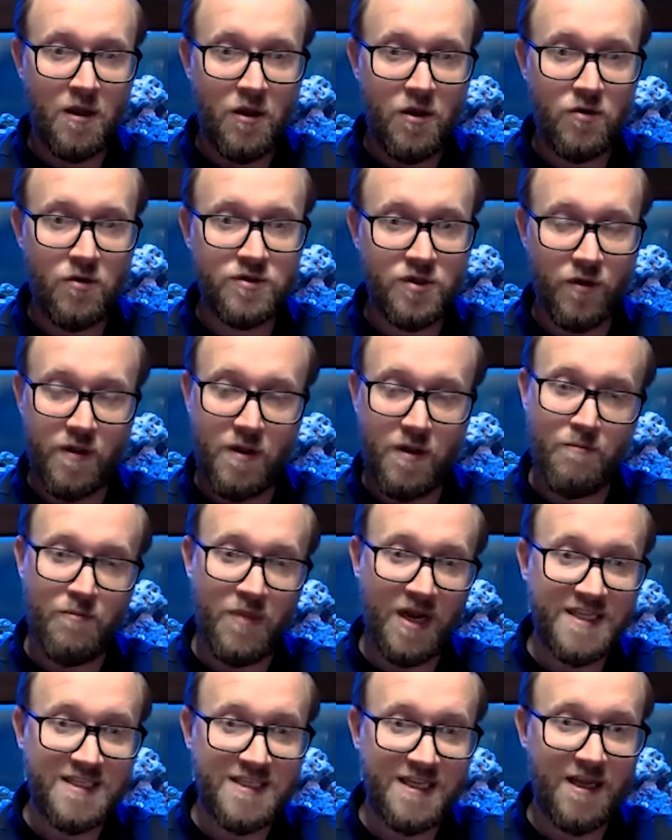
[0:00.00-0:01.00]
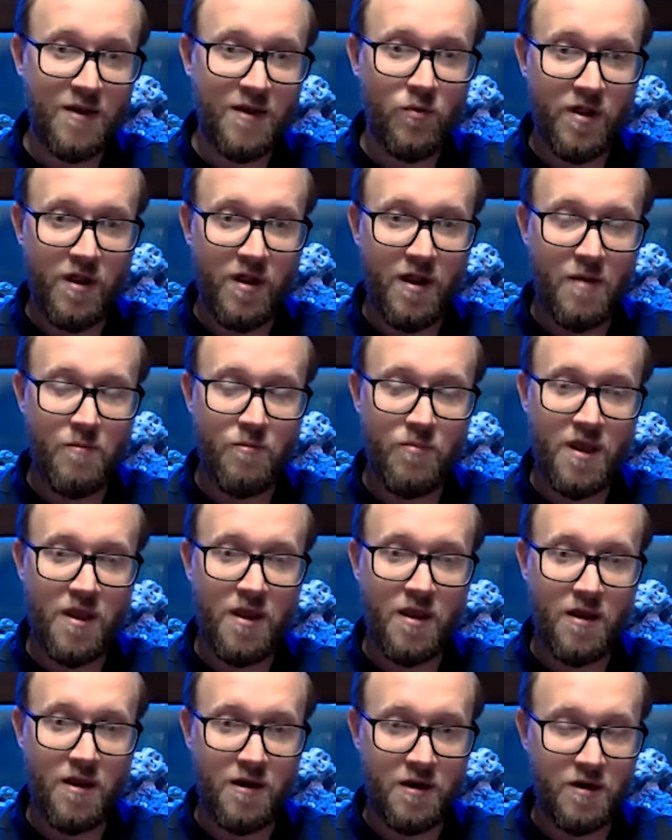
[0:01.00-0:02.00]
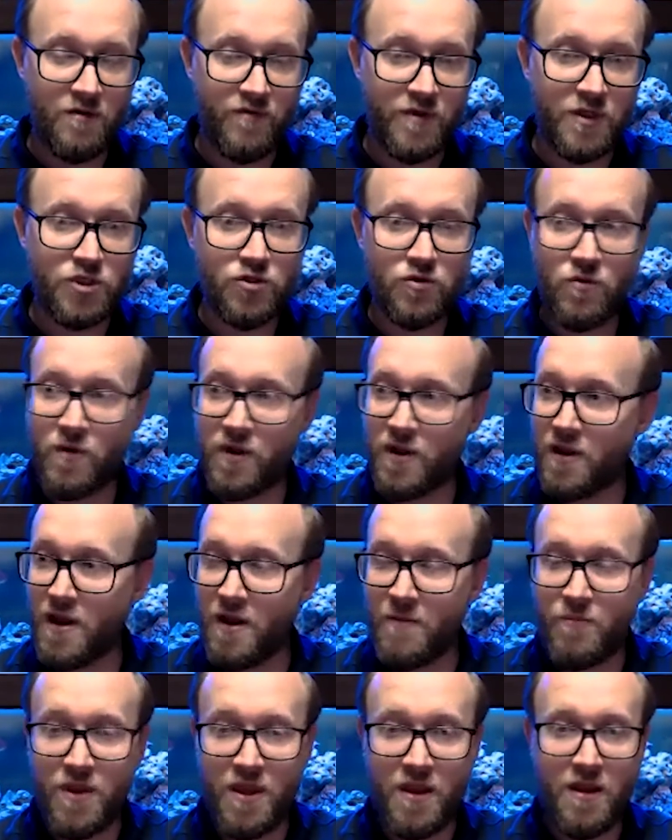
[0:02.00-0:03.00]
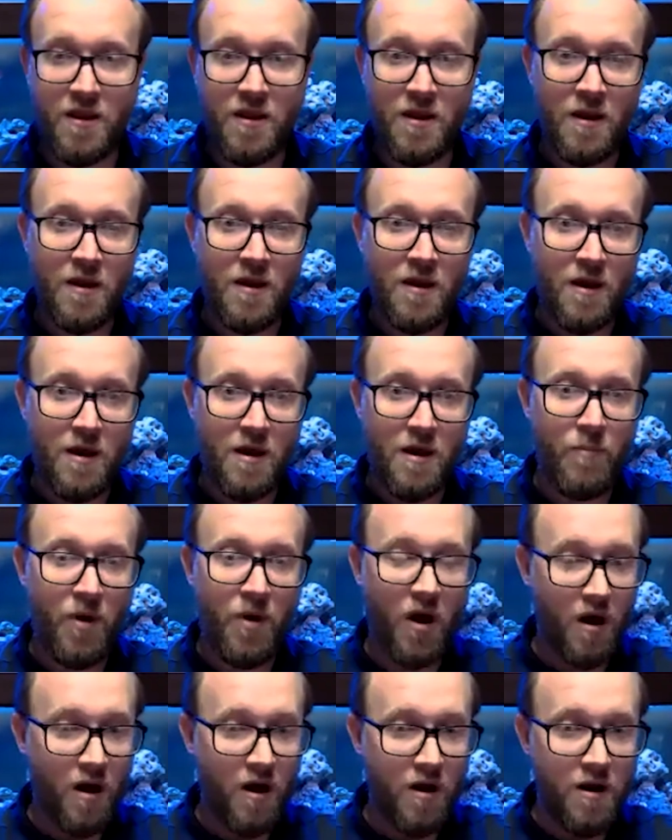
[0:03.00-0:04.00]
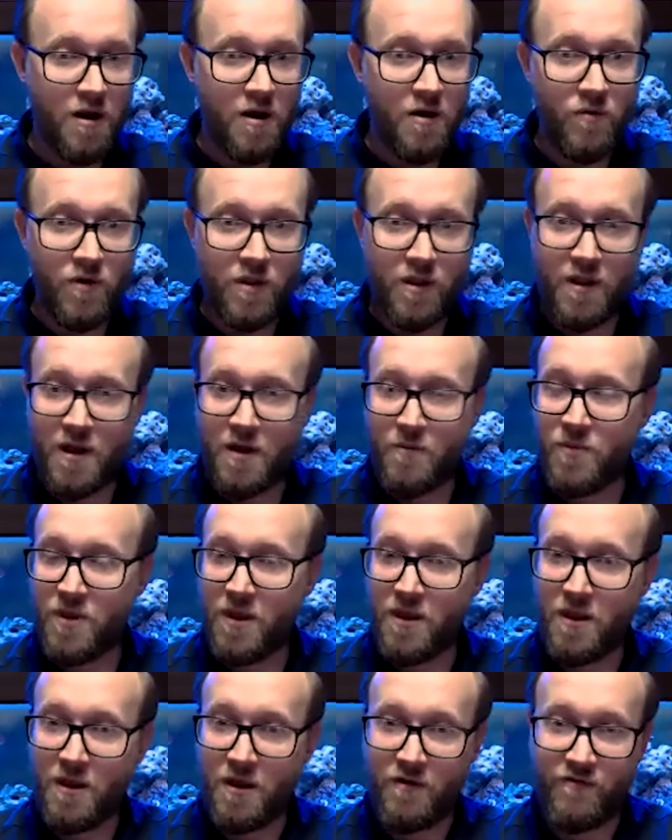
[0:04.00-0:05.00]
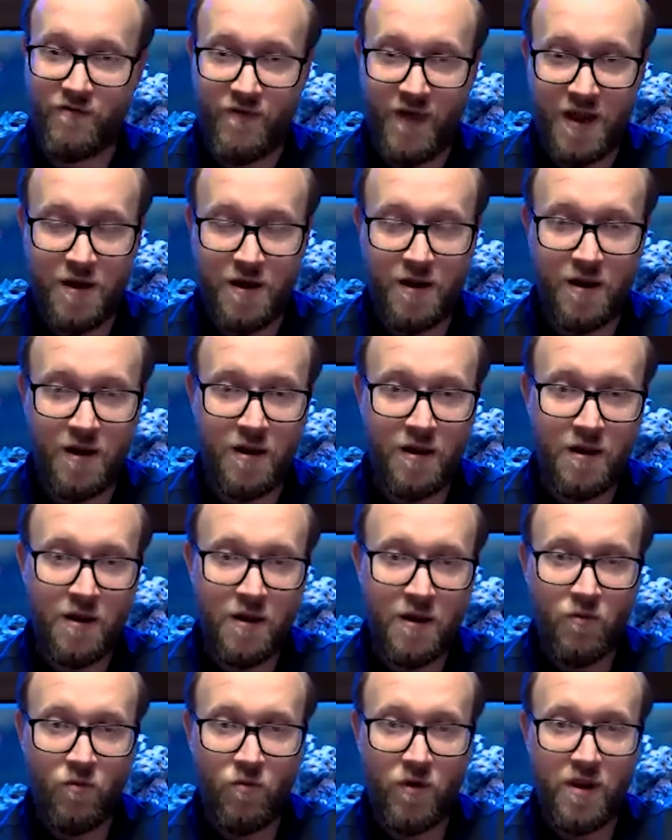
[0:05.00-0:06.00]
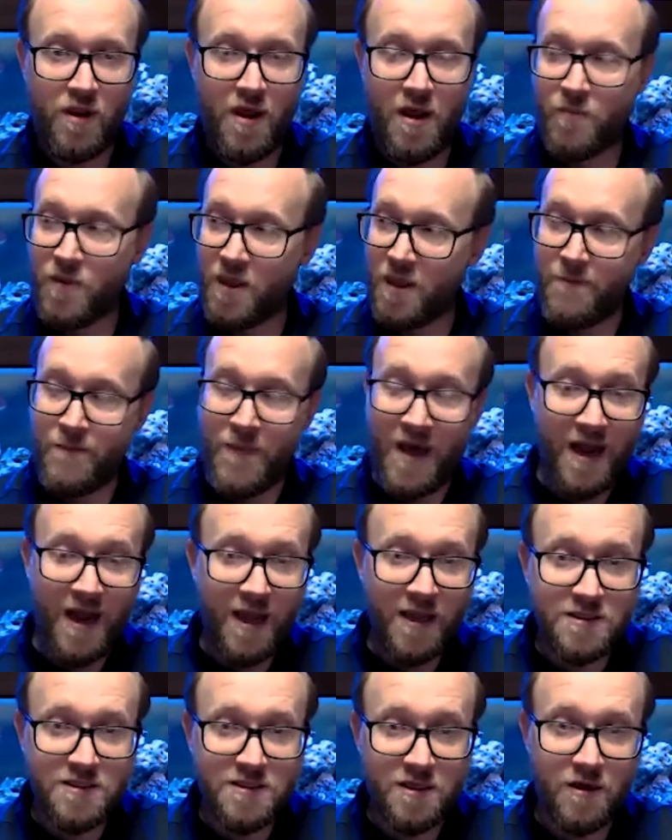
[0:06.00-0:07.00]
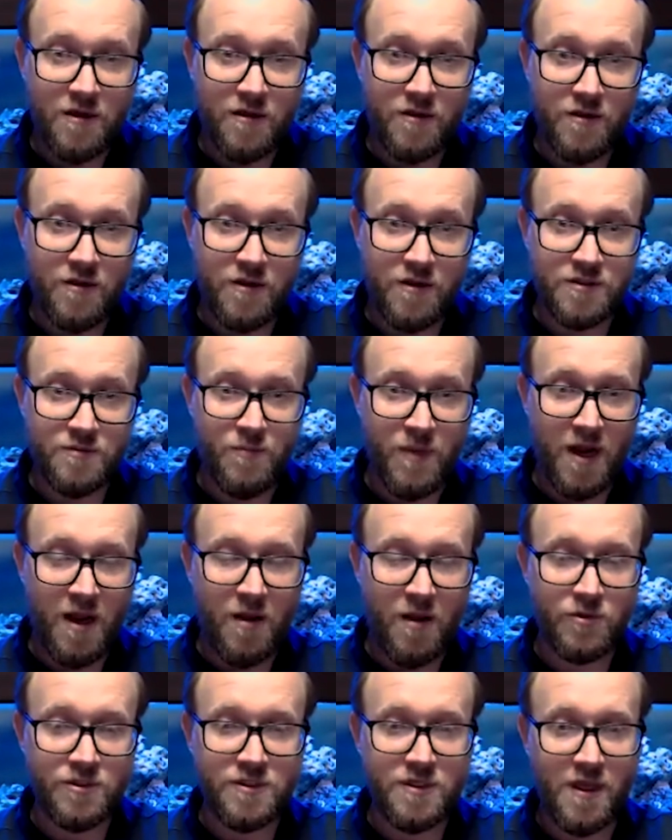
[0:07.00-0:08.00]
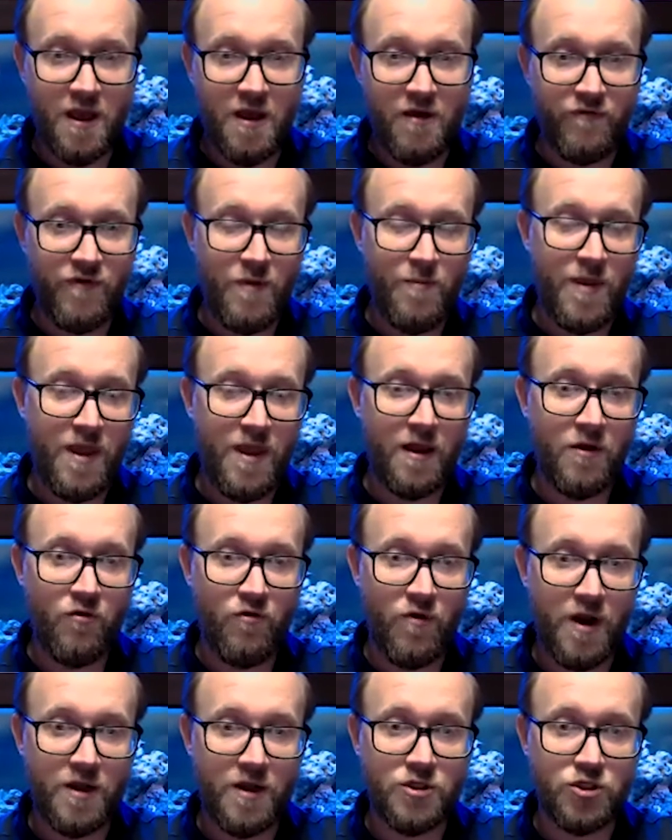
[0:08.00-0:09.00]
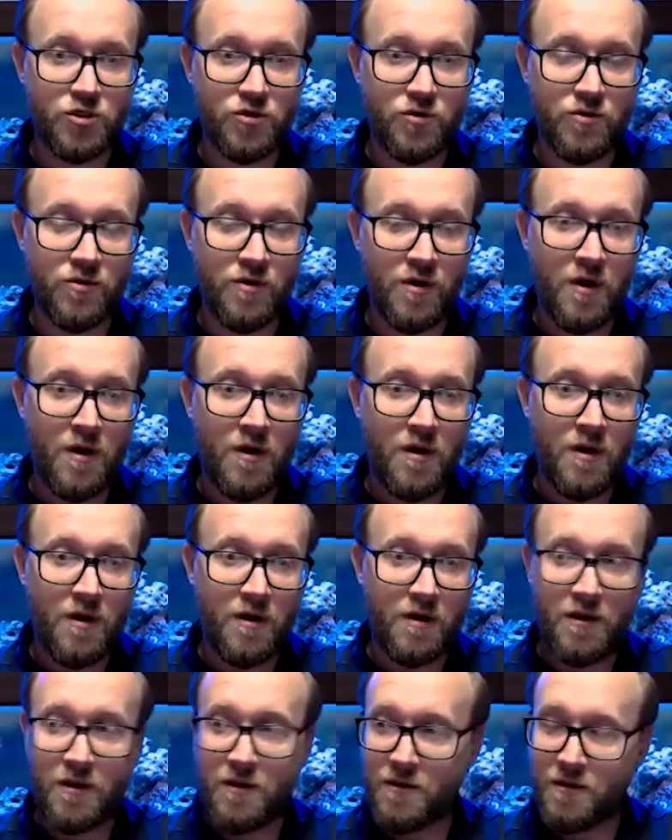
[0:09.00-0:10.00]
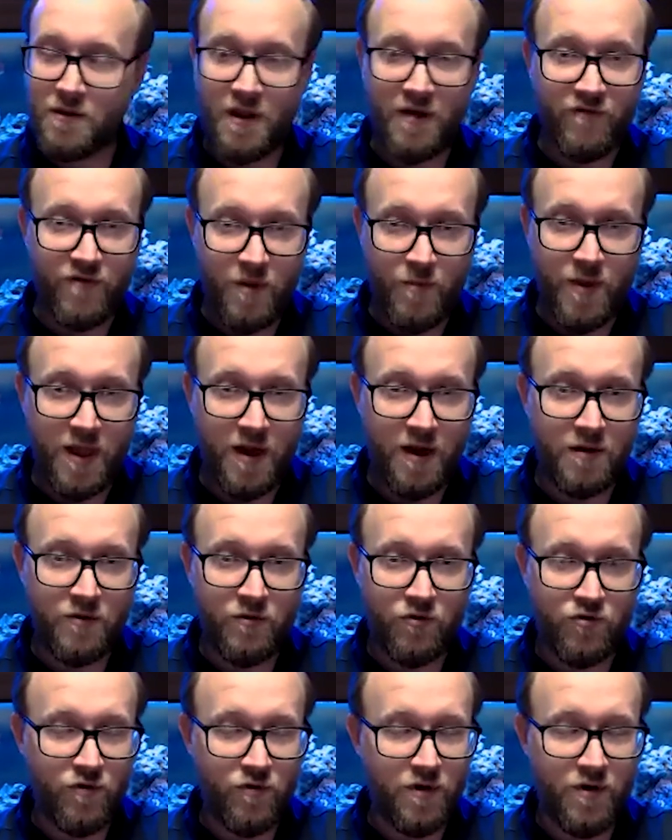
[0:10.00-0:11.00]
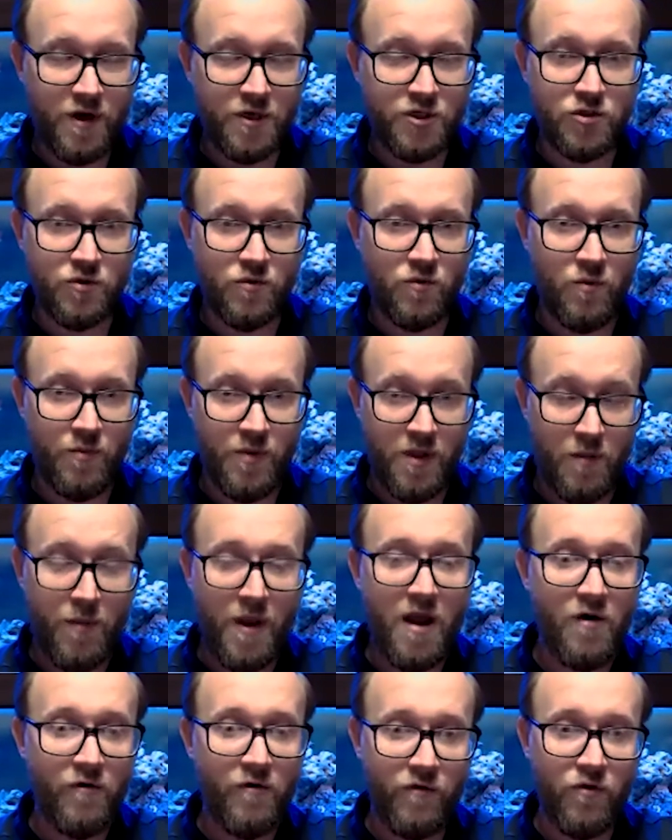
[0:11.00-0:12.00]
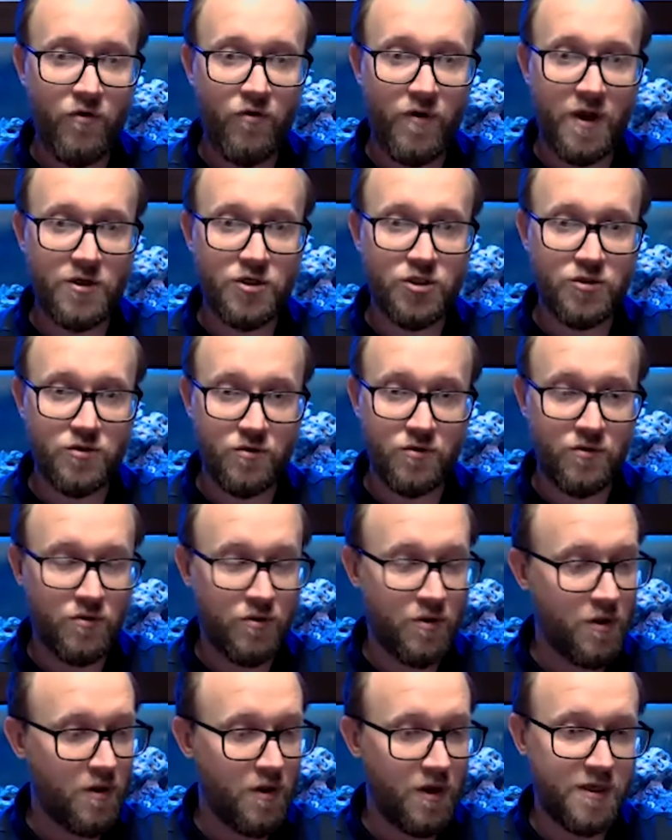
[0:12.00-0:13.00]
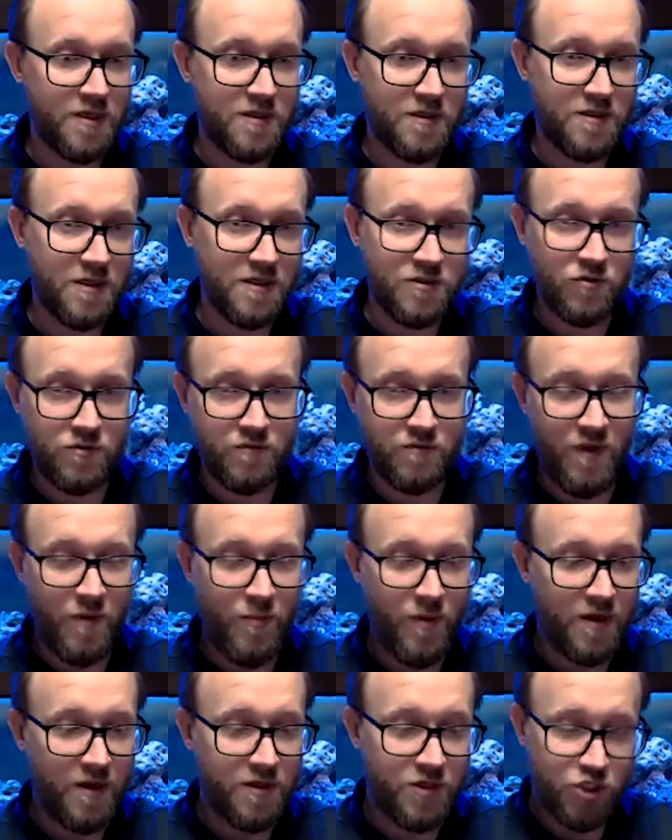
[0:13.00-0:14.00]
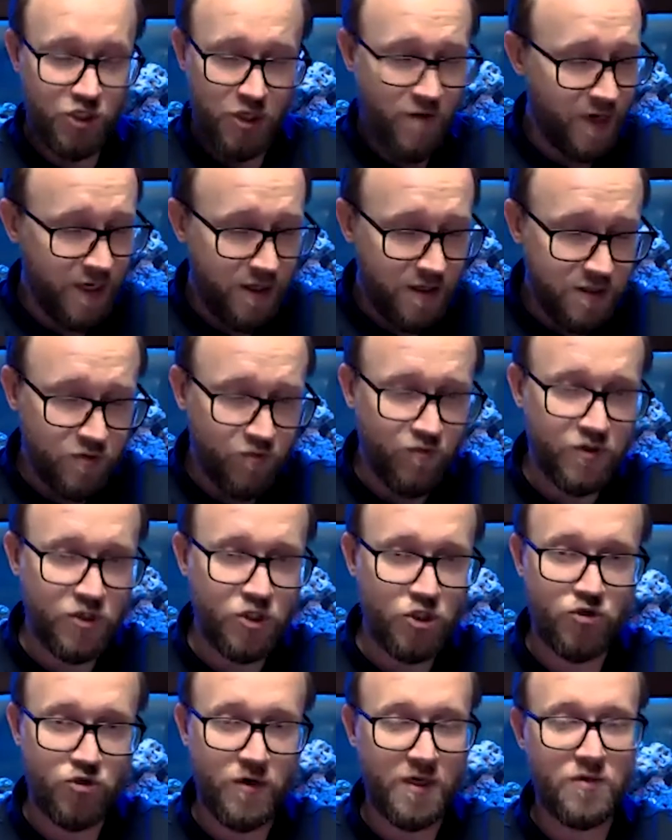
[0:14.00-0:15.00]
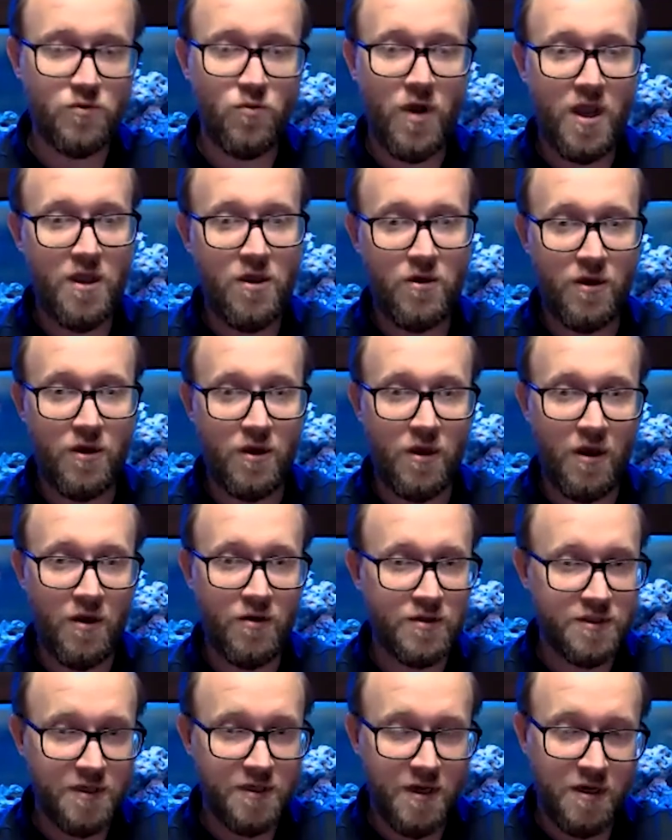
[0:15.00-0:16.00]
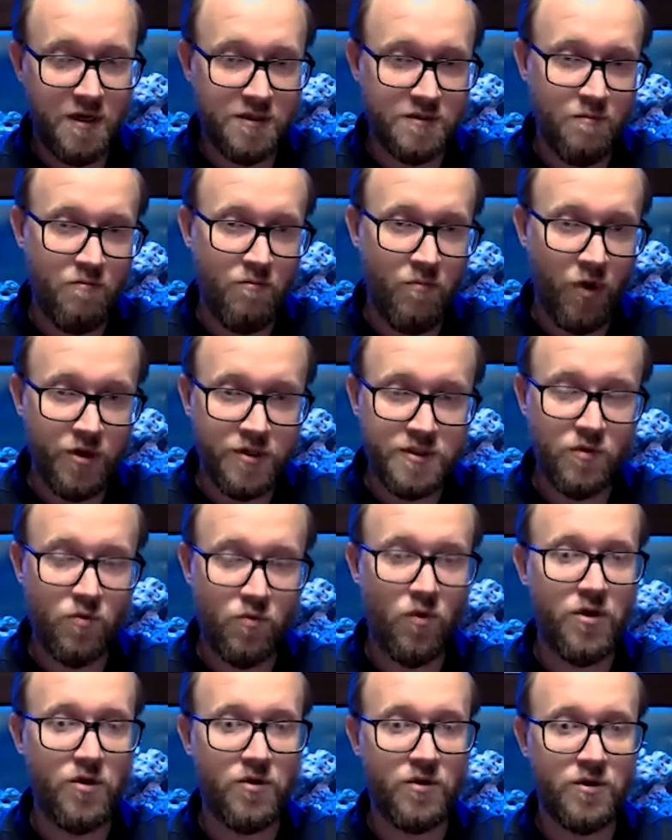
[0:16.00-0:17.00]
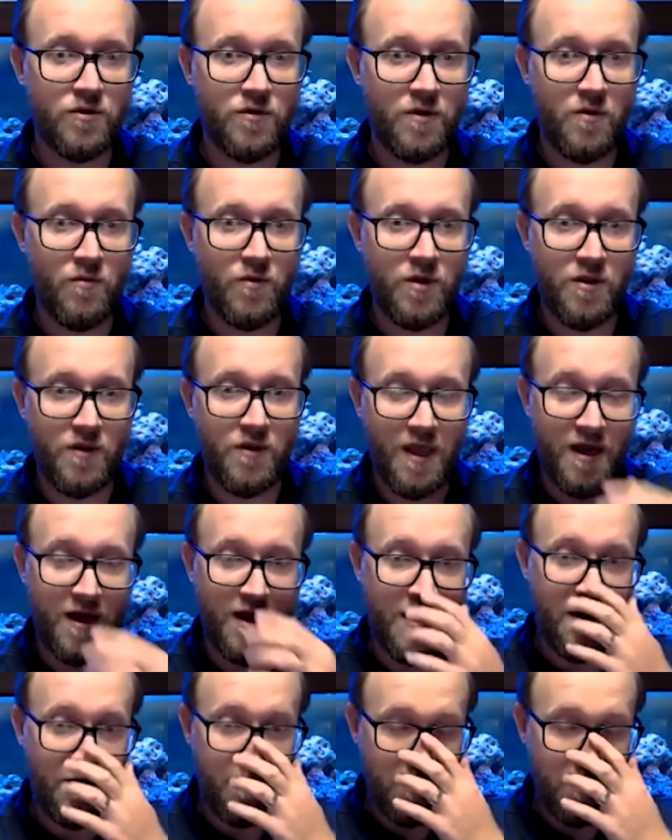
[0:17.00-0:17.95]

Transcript: Who's got the ability, whether that be an individual, whether that be a partner, whether that be a vendor, whether that be a bad actor that's been able to get a VPN credential, and that VPN credential will be a powerful credential. And VPN generally doesn't restrict where you can go, certainly doesn't monitor what you're doing when you get in.